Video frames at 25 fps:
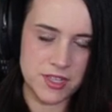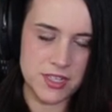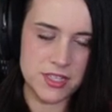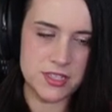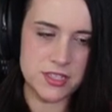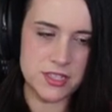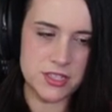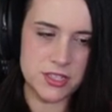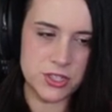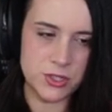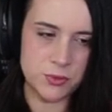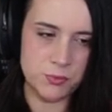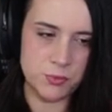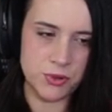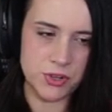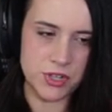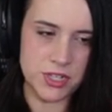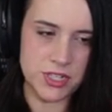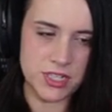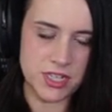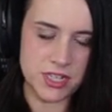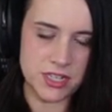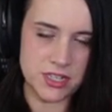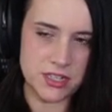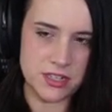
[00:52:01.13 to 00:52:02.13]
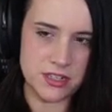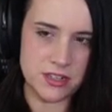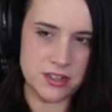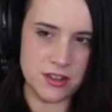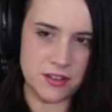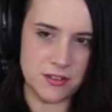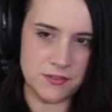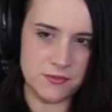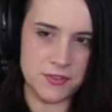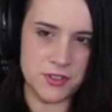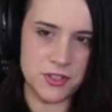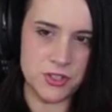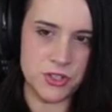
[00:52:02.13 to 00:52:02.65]
He's the superintendent
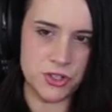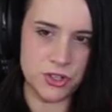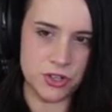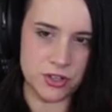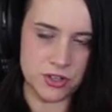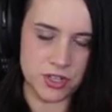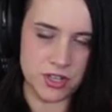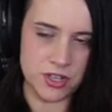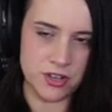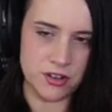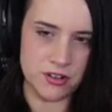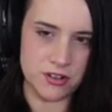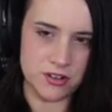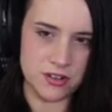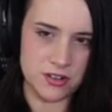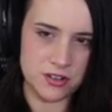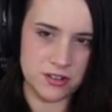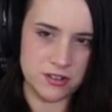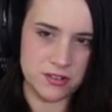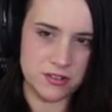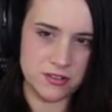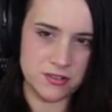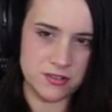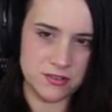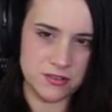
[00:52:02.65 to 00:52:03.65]
of the junkyard.